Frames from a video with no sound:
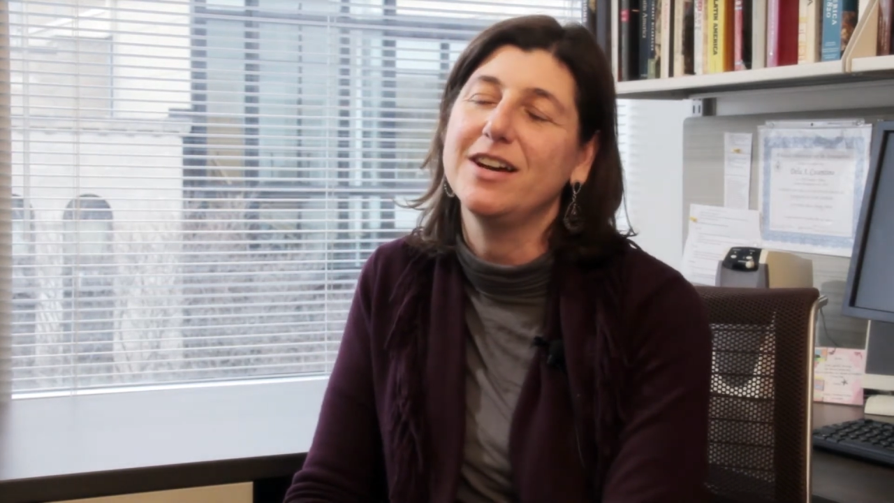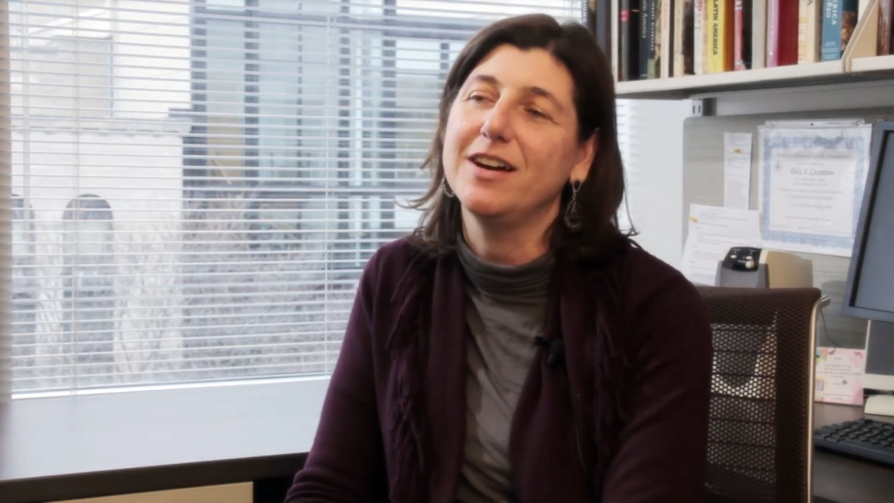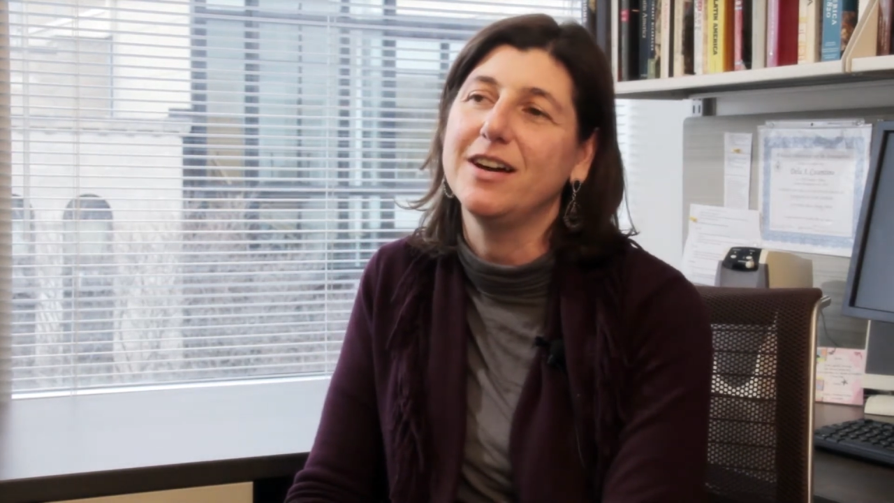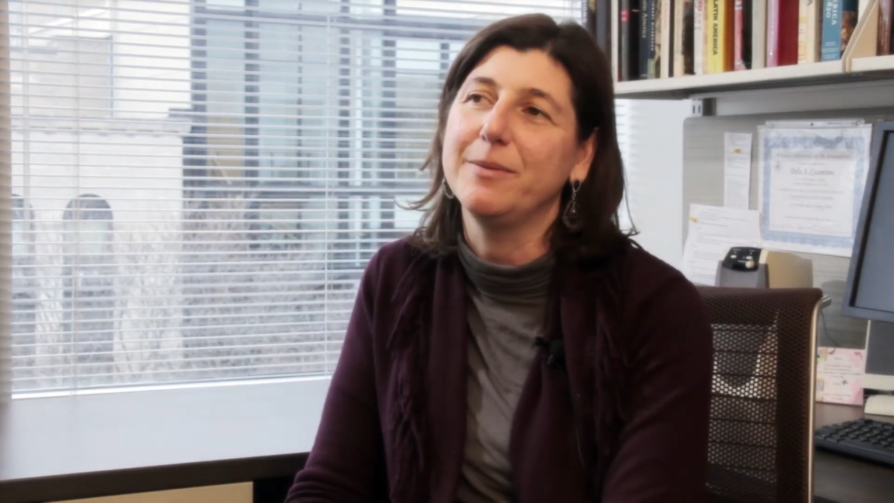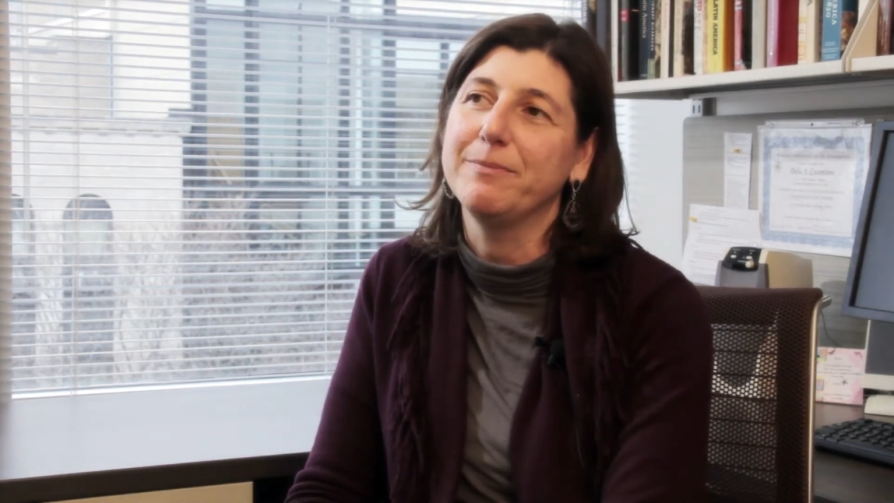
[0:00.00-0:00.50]

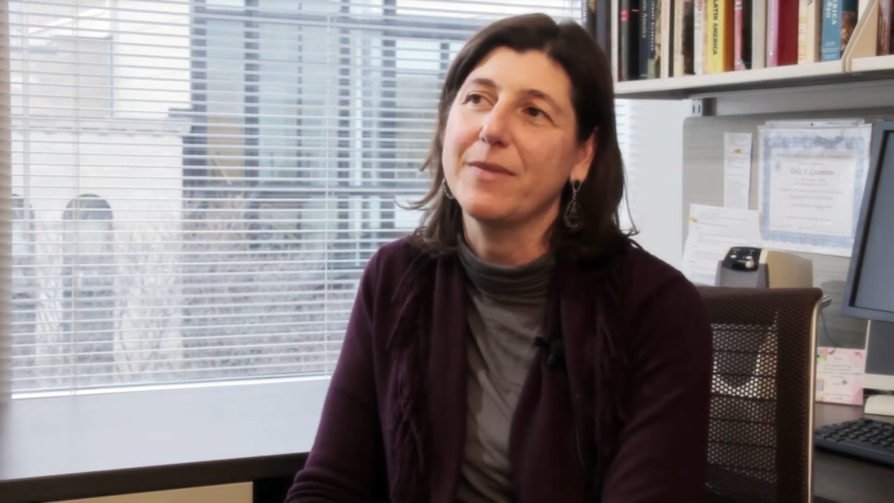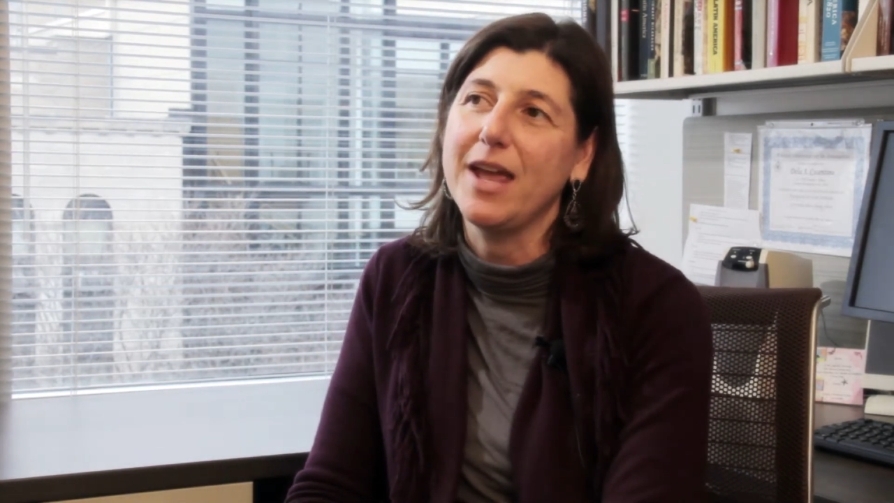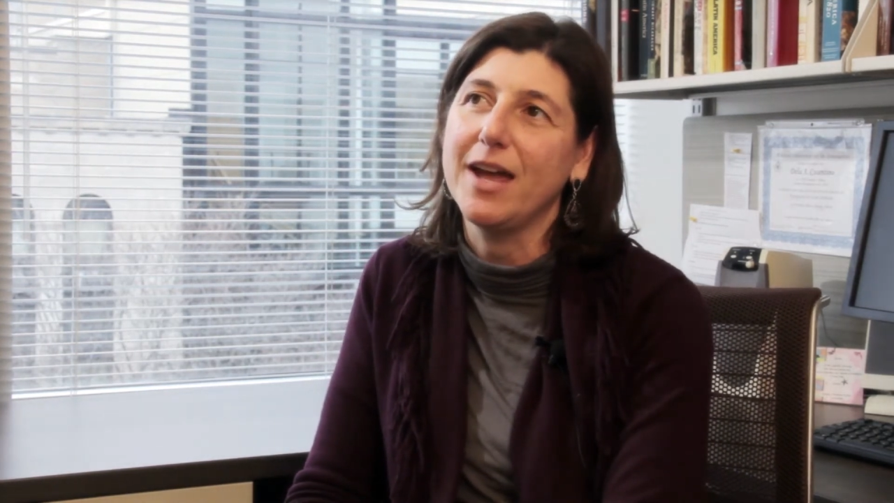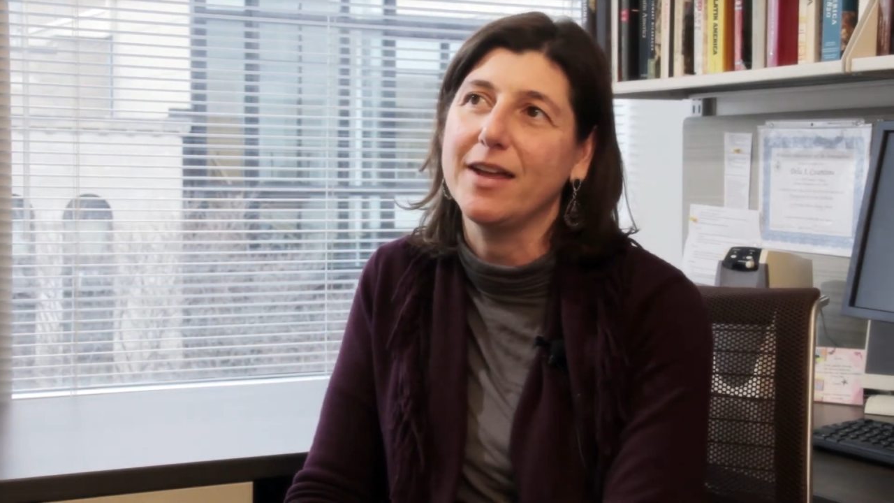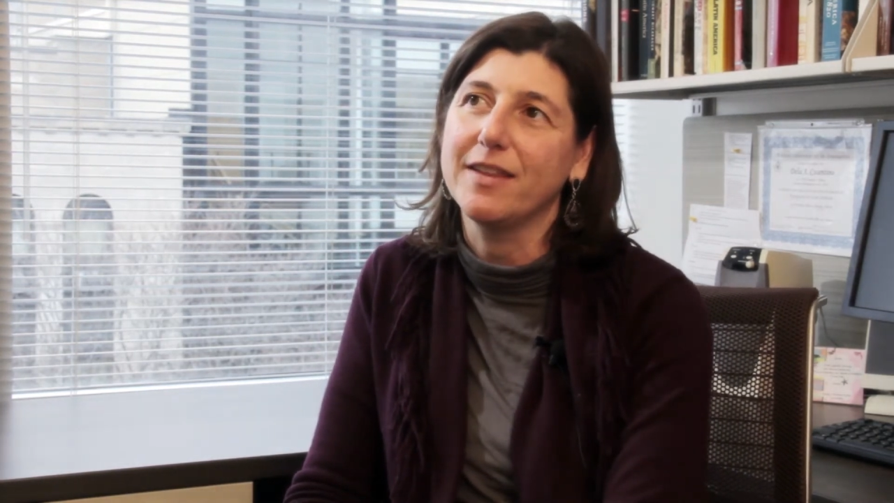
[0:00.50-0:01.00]

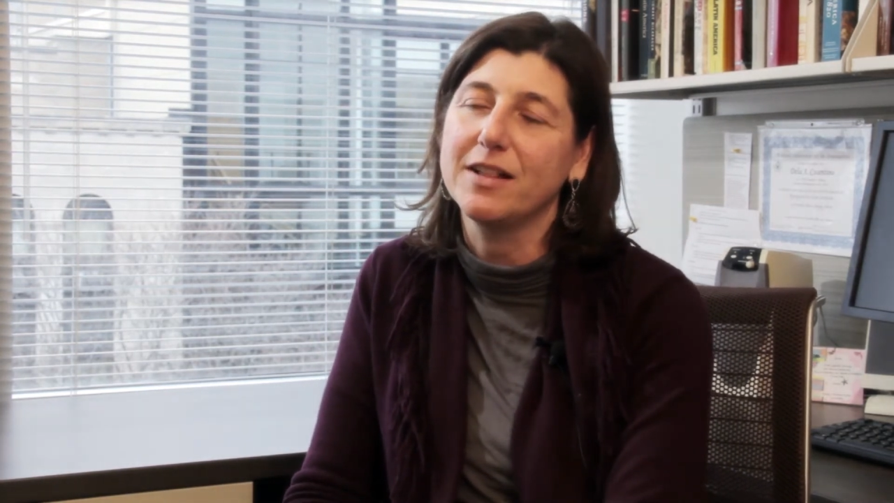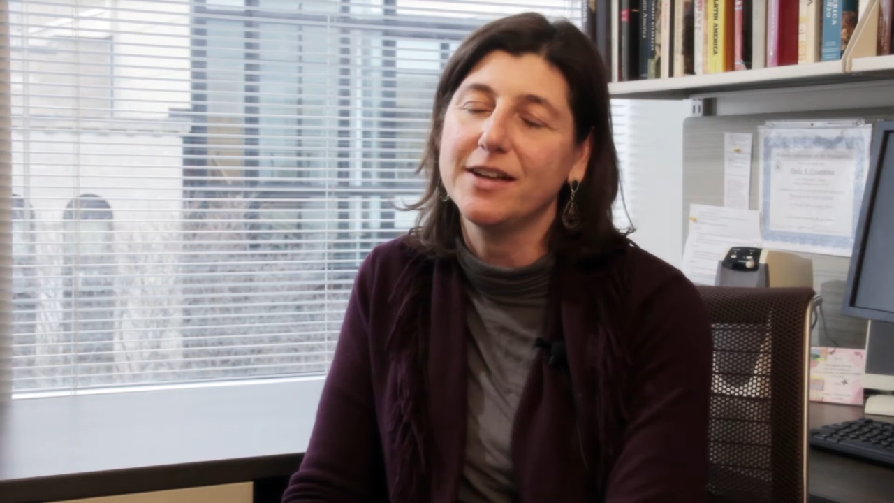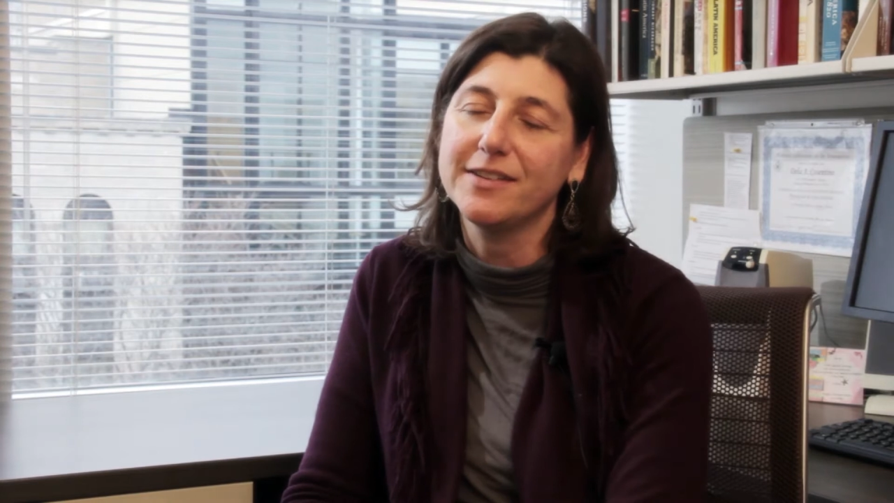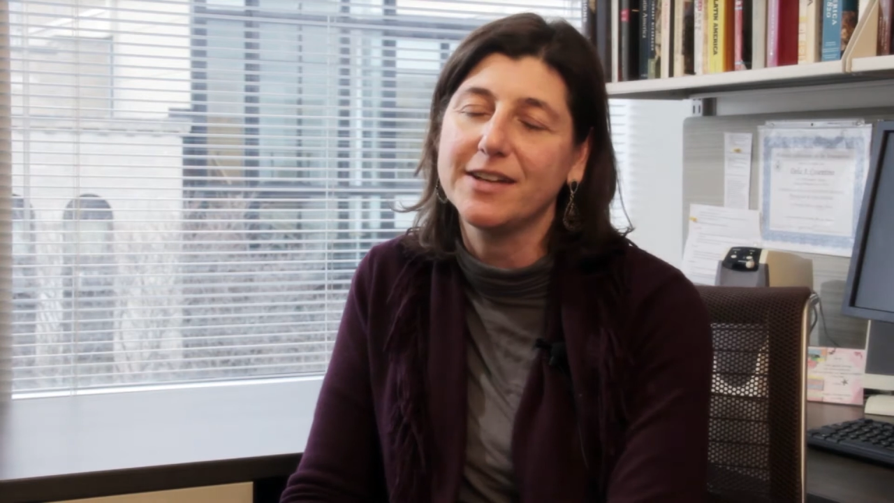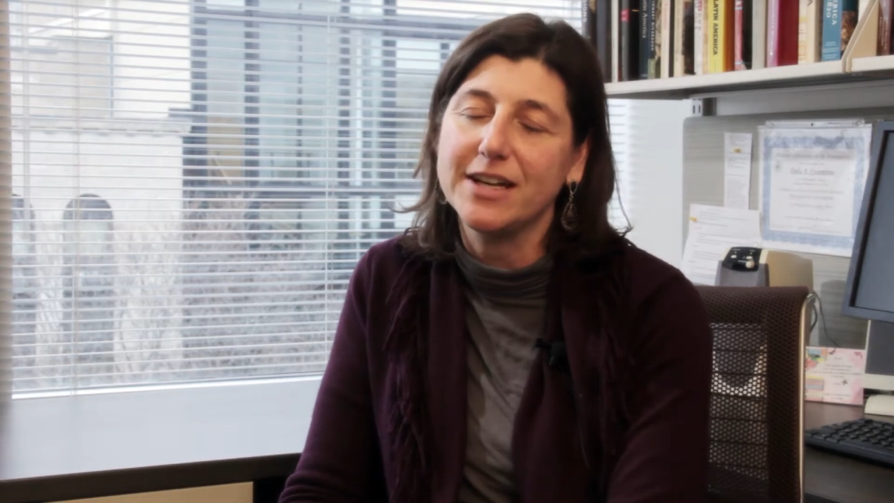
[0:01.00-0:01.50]
and the class